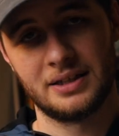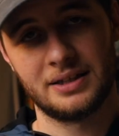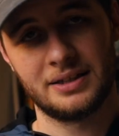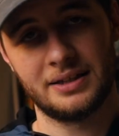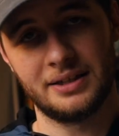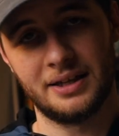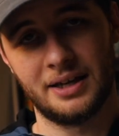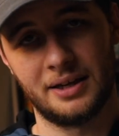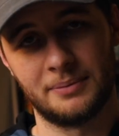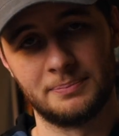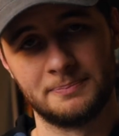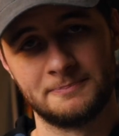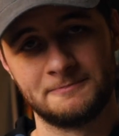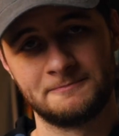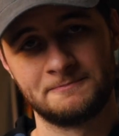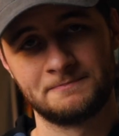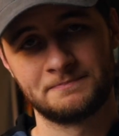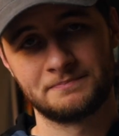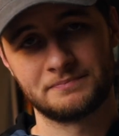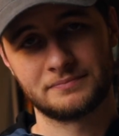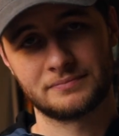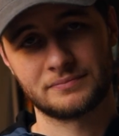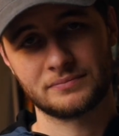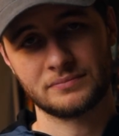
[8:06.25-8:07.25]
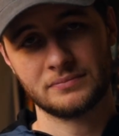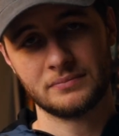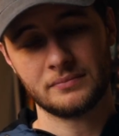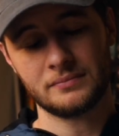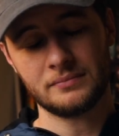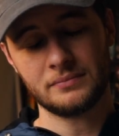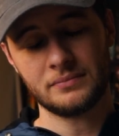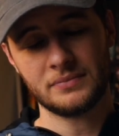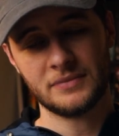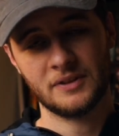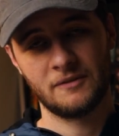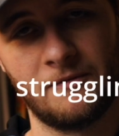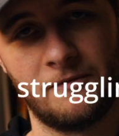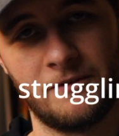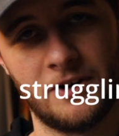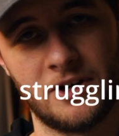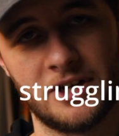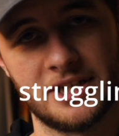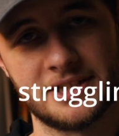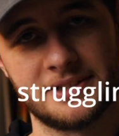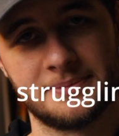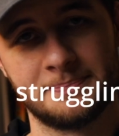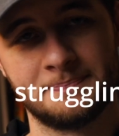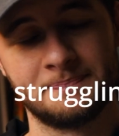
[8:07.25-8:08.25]
yeah,
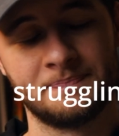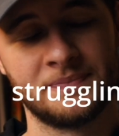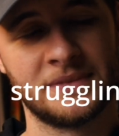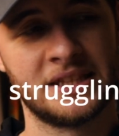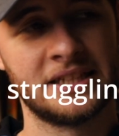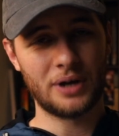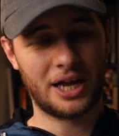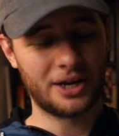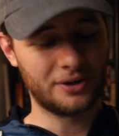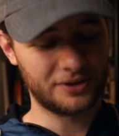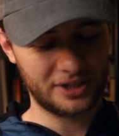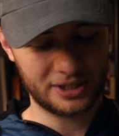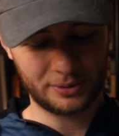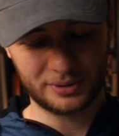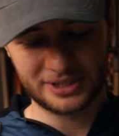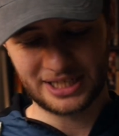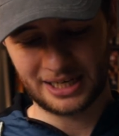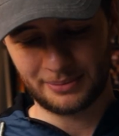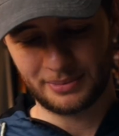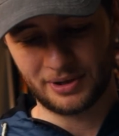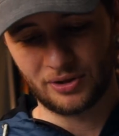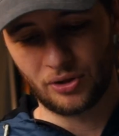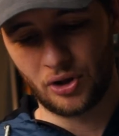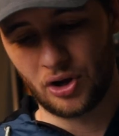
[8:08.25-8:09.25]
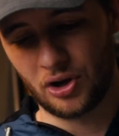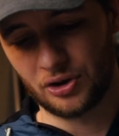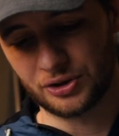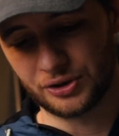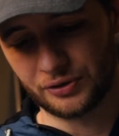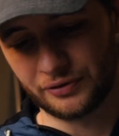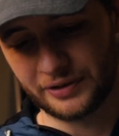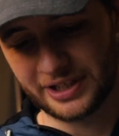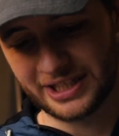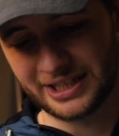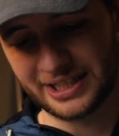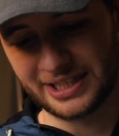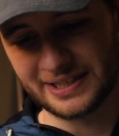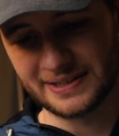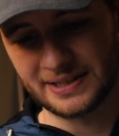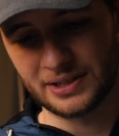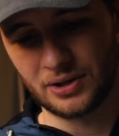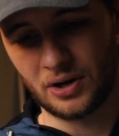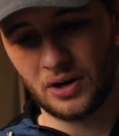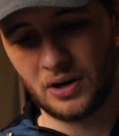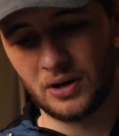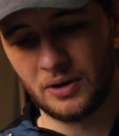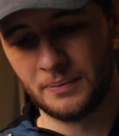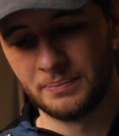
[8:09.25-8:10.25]
font. I don't think it would take me long to read these
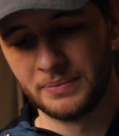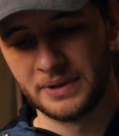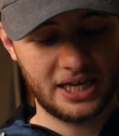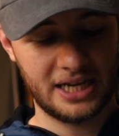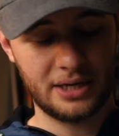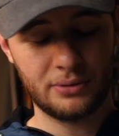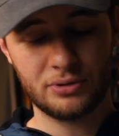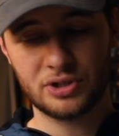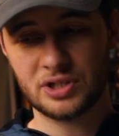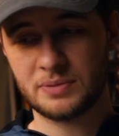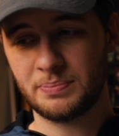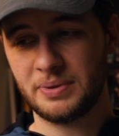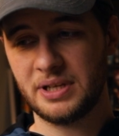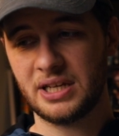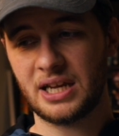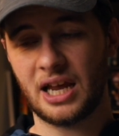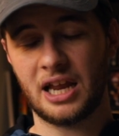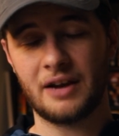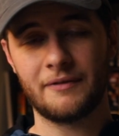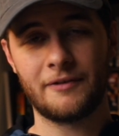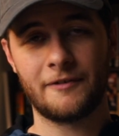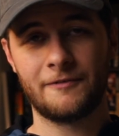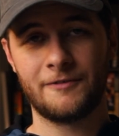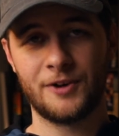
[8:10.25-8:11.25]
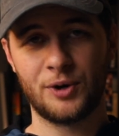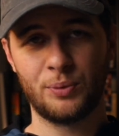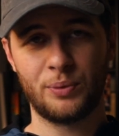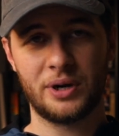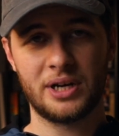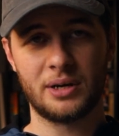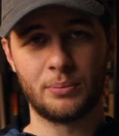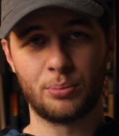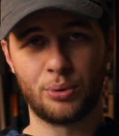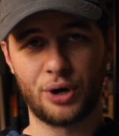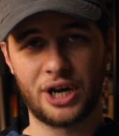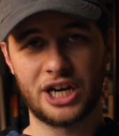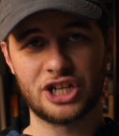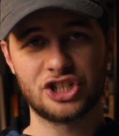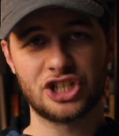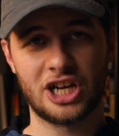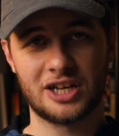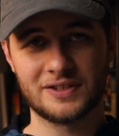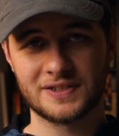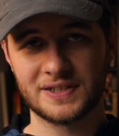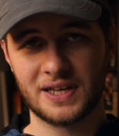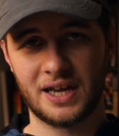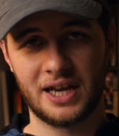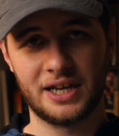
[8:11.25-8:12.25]
at all. And it would just be kind of a fun way to branch
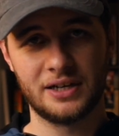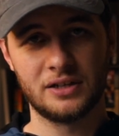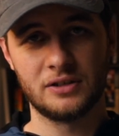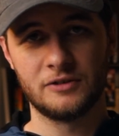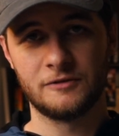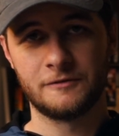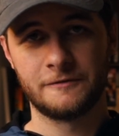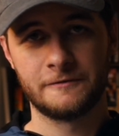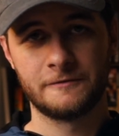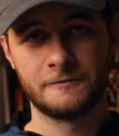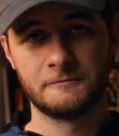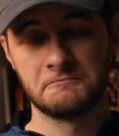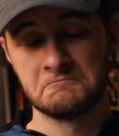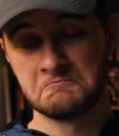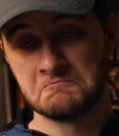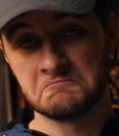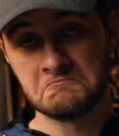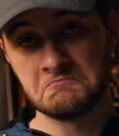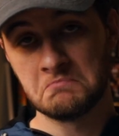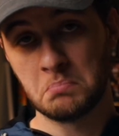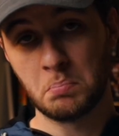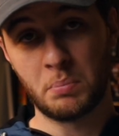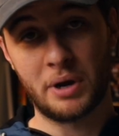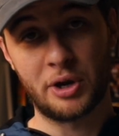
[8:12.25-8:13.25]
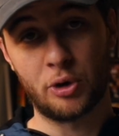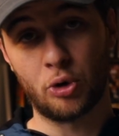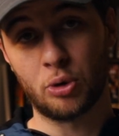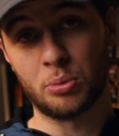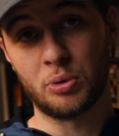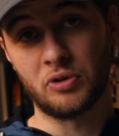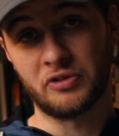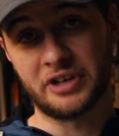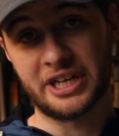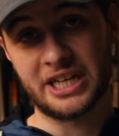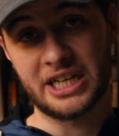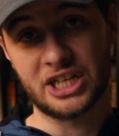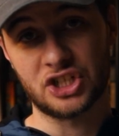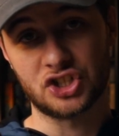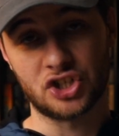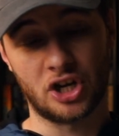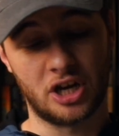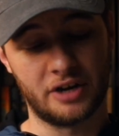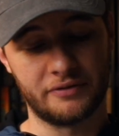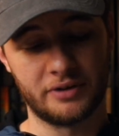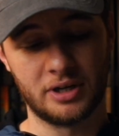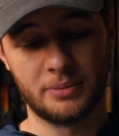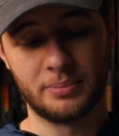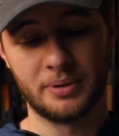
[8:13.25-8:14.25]
outside of my normal reading
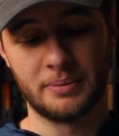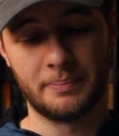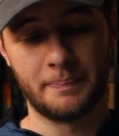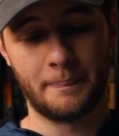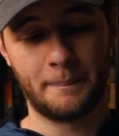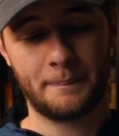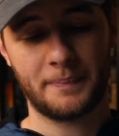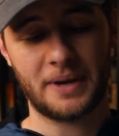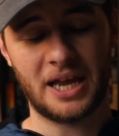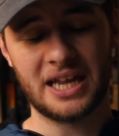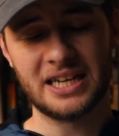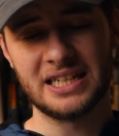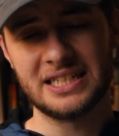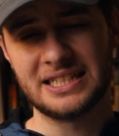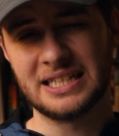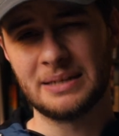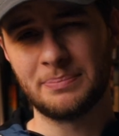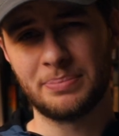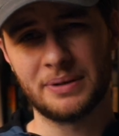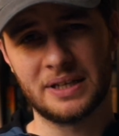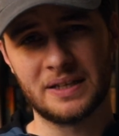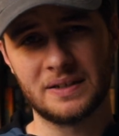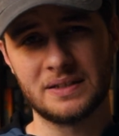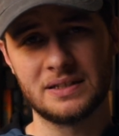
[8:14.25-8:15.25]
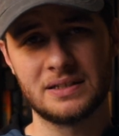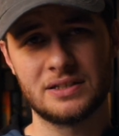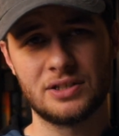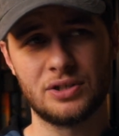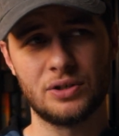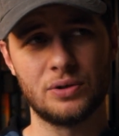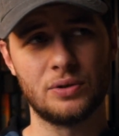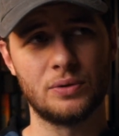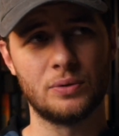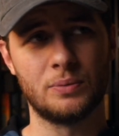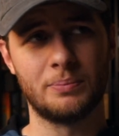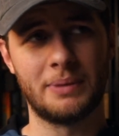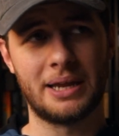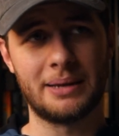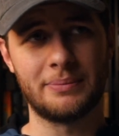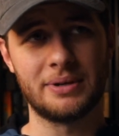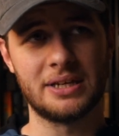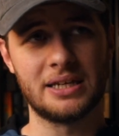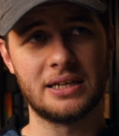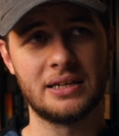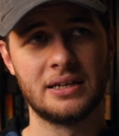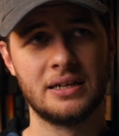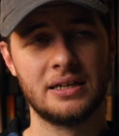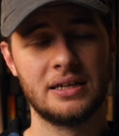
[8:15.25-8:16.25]
genre, but kind of dip into
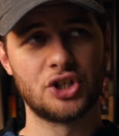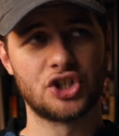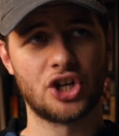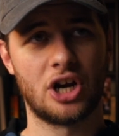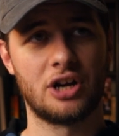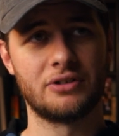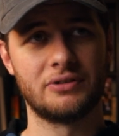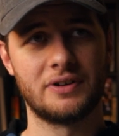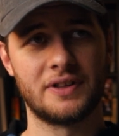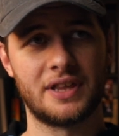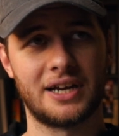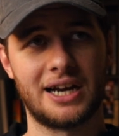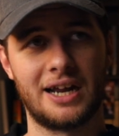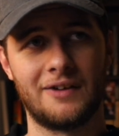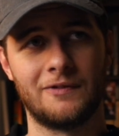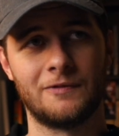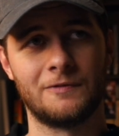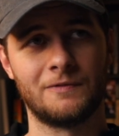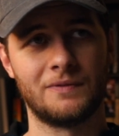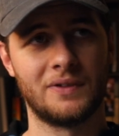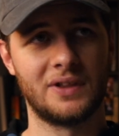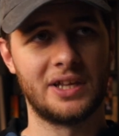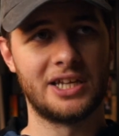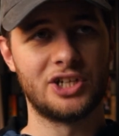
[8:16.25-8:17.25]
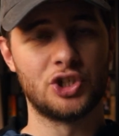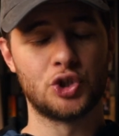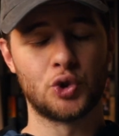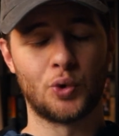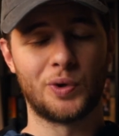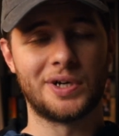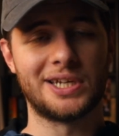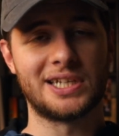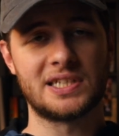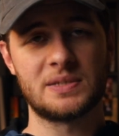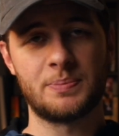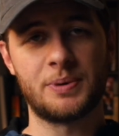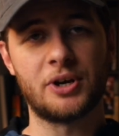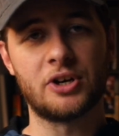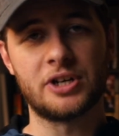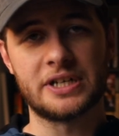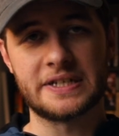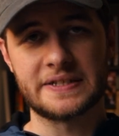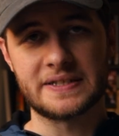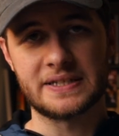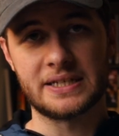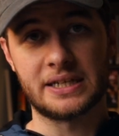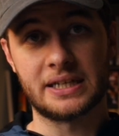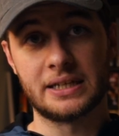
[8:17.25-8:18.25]
maybe a genre that I've enjoyed
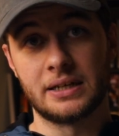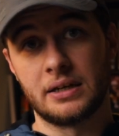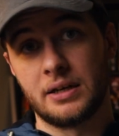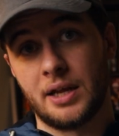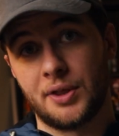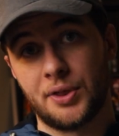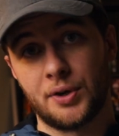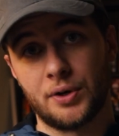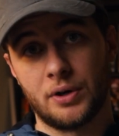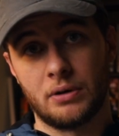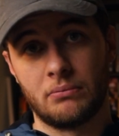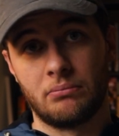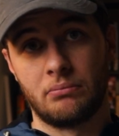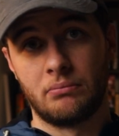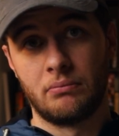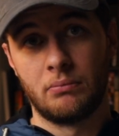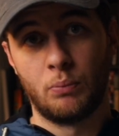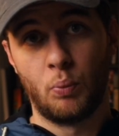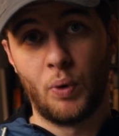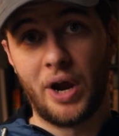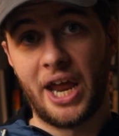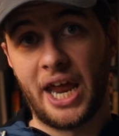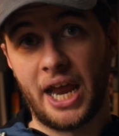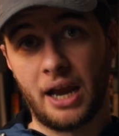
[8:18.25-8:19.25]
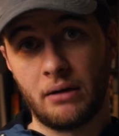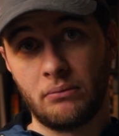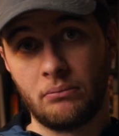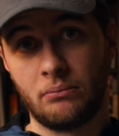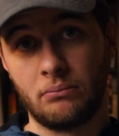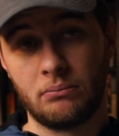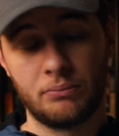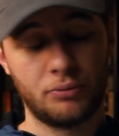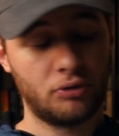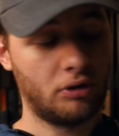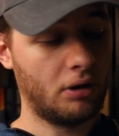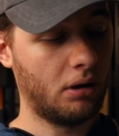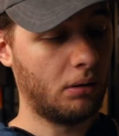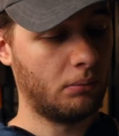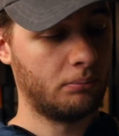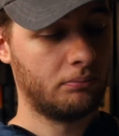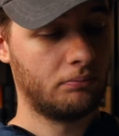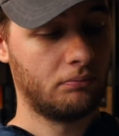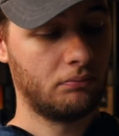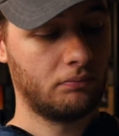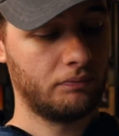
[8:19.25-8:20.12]
experiencing in another way. So